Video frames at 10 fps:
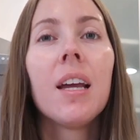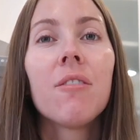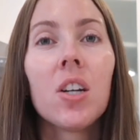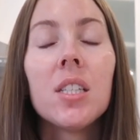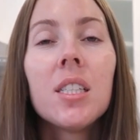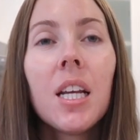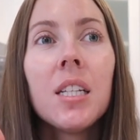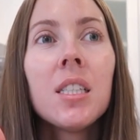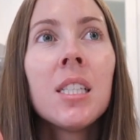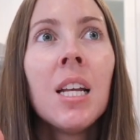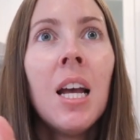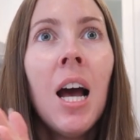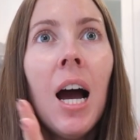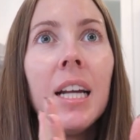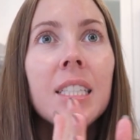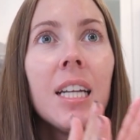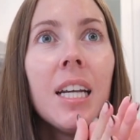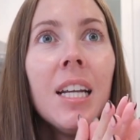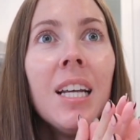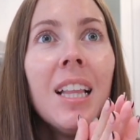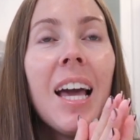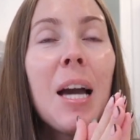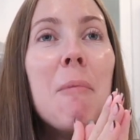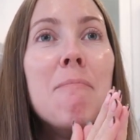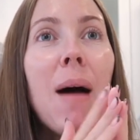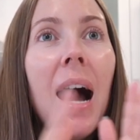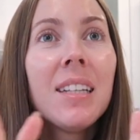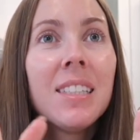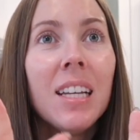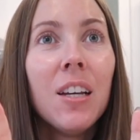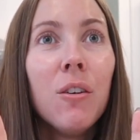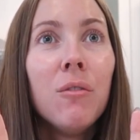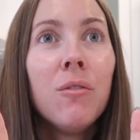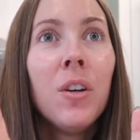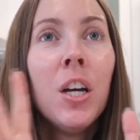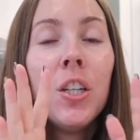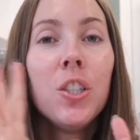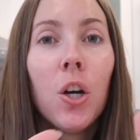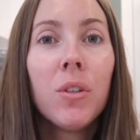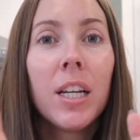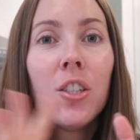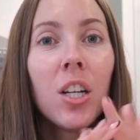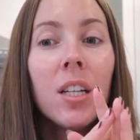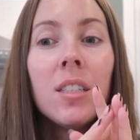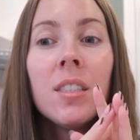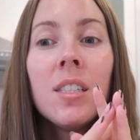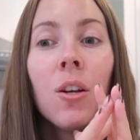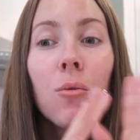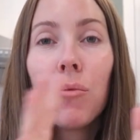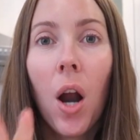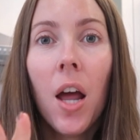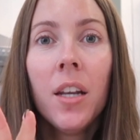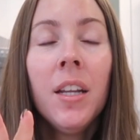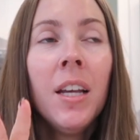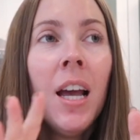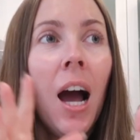Like, for instance, I did like a massive donations run.